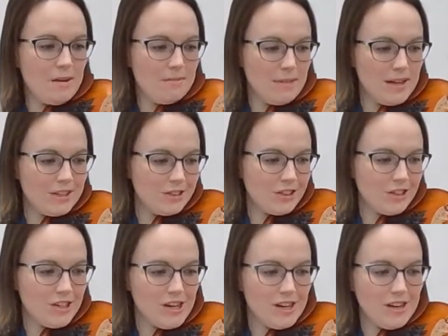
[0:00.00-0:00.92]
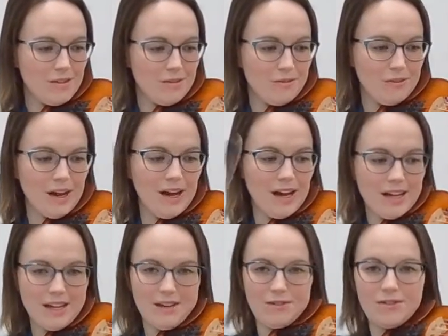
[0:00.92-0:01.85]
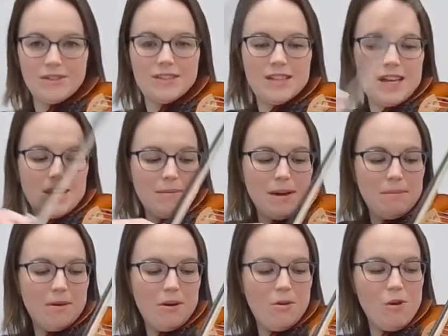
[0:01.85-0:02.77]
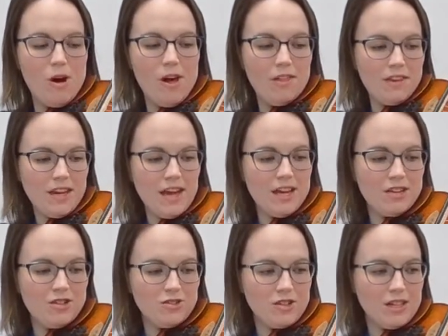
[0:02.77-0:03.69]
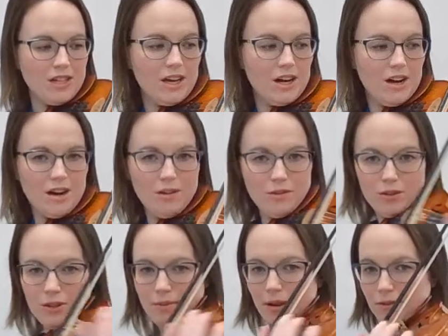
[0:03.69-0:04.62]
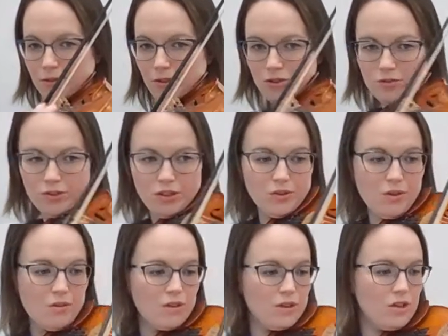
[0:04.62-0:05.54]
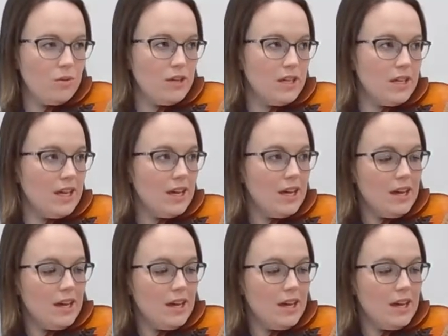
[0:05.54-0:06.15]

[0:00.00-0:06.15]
Measure 5. Setting my bow on the A string, hovering my first finger over the note E.